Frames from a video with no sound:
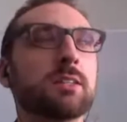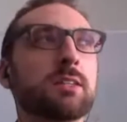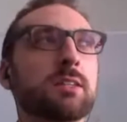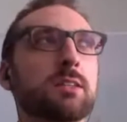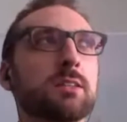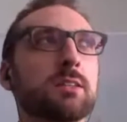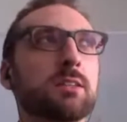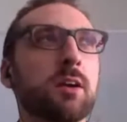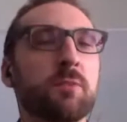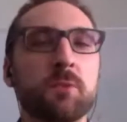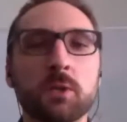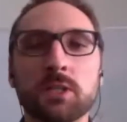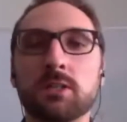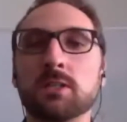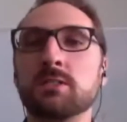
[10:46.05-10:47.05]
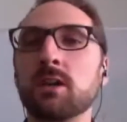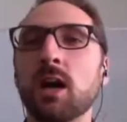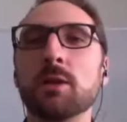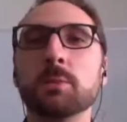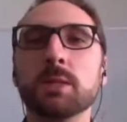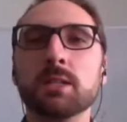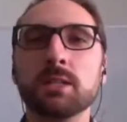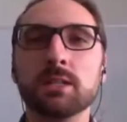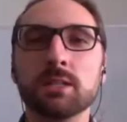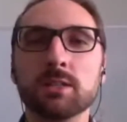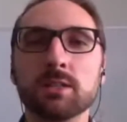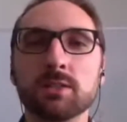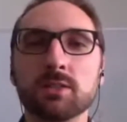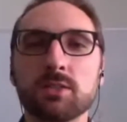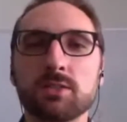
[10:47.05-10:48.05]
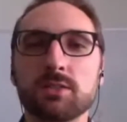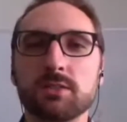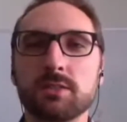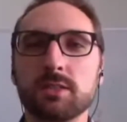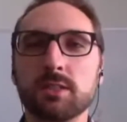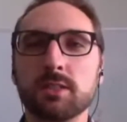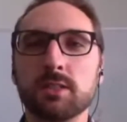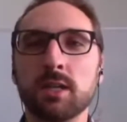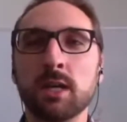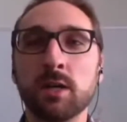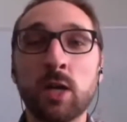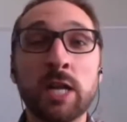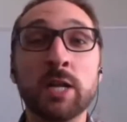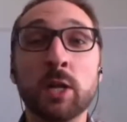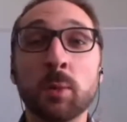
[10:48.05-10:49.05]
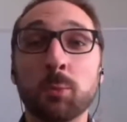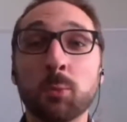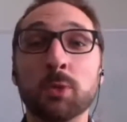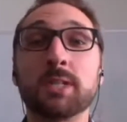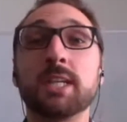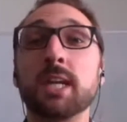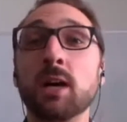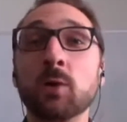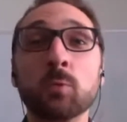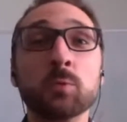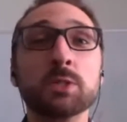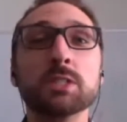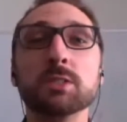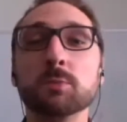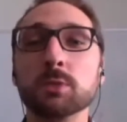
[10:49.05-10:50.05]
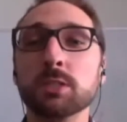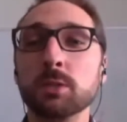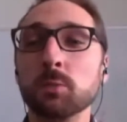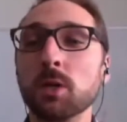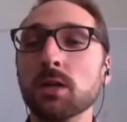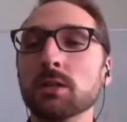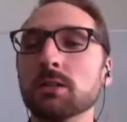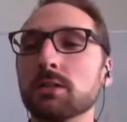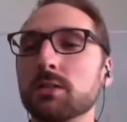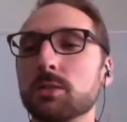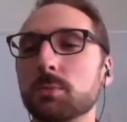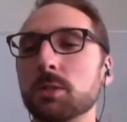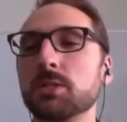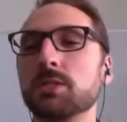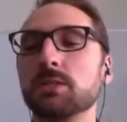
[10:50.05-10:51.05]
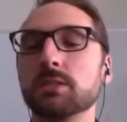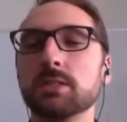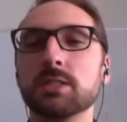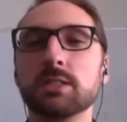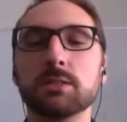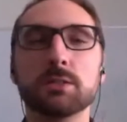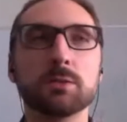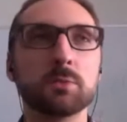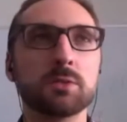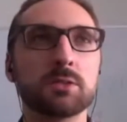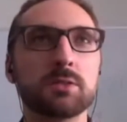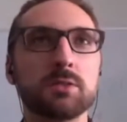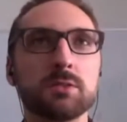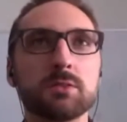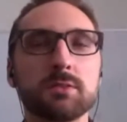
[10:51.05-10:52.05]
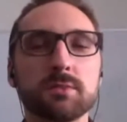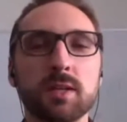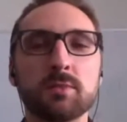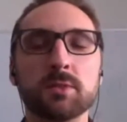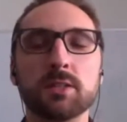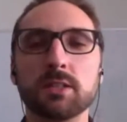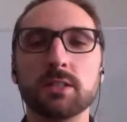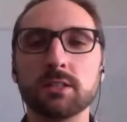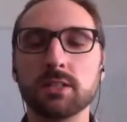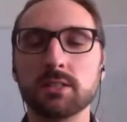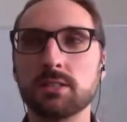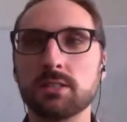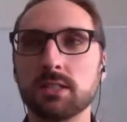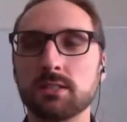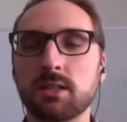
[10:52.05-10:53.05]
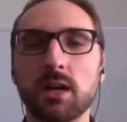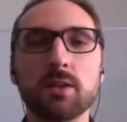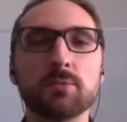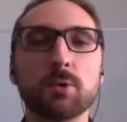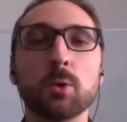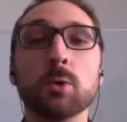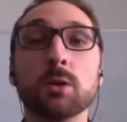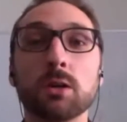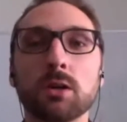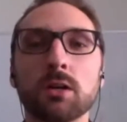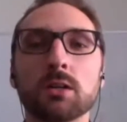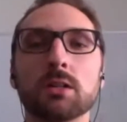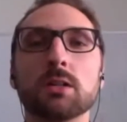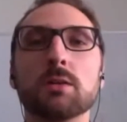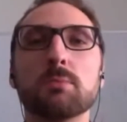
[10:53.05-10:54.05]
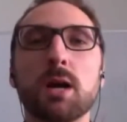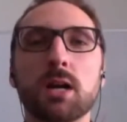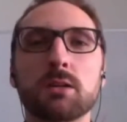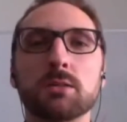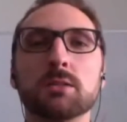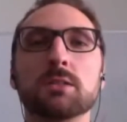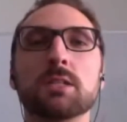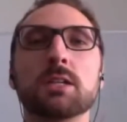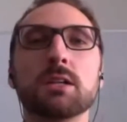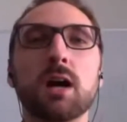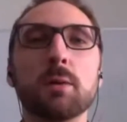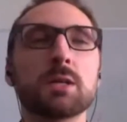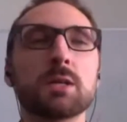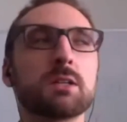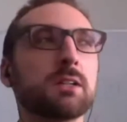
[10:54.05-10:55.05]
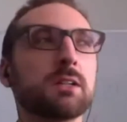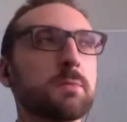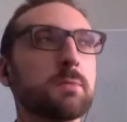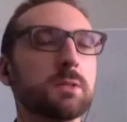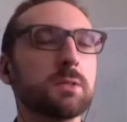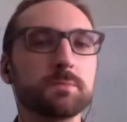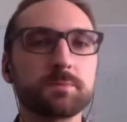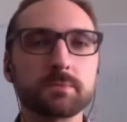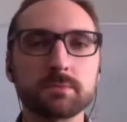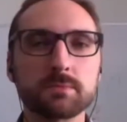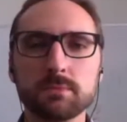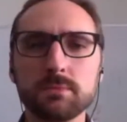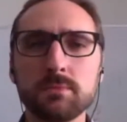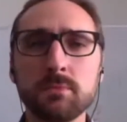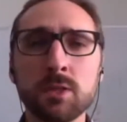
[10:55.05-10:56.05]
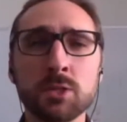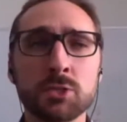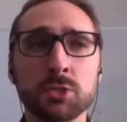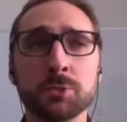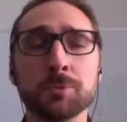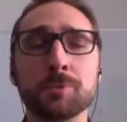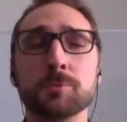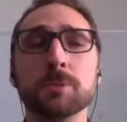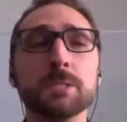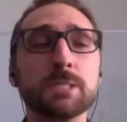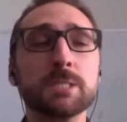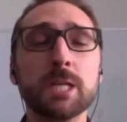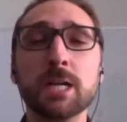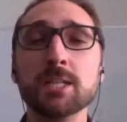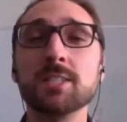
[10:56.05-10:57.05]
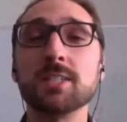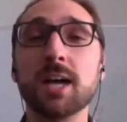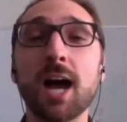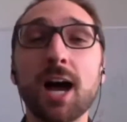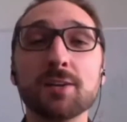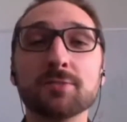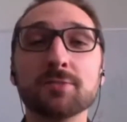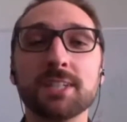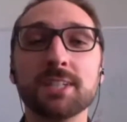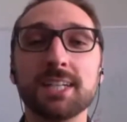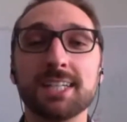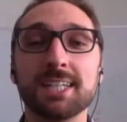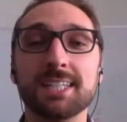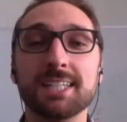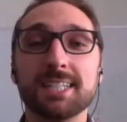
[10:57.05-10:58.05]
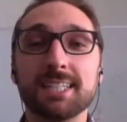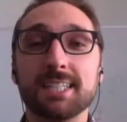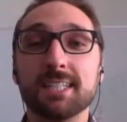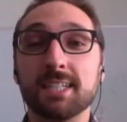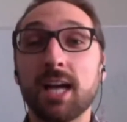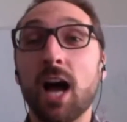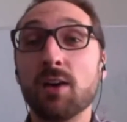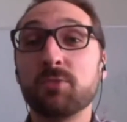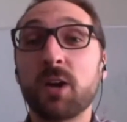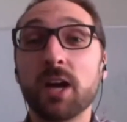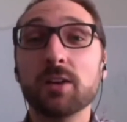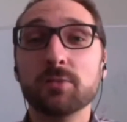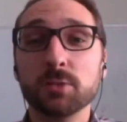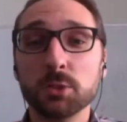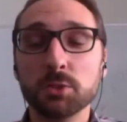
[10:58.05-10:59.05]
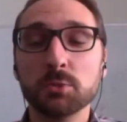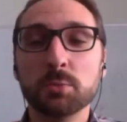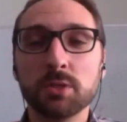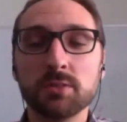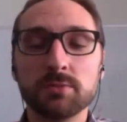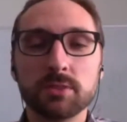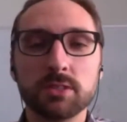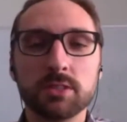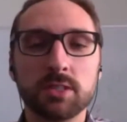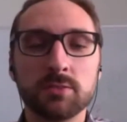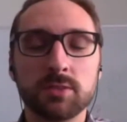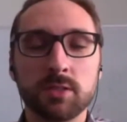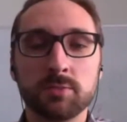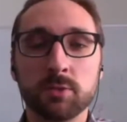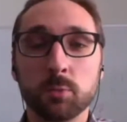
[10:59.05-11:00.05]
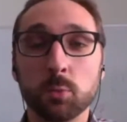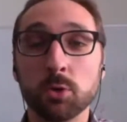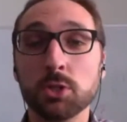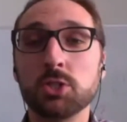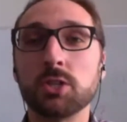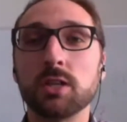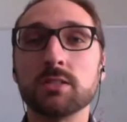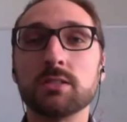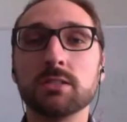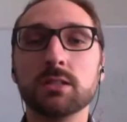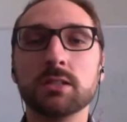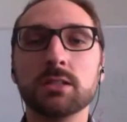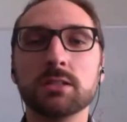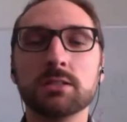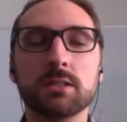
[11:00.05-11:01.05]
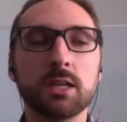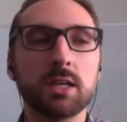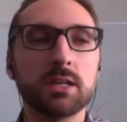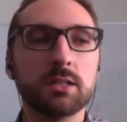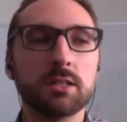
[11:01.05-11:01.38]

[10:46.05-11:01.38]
I feel like the timing ended up working out really, really well, especially with everything that's kind of going on in the macroeconomic climate. So it's really nice to have kind of a little bit of a war chest there that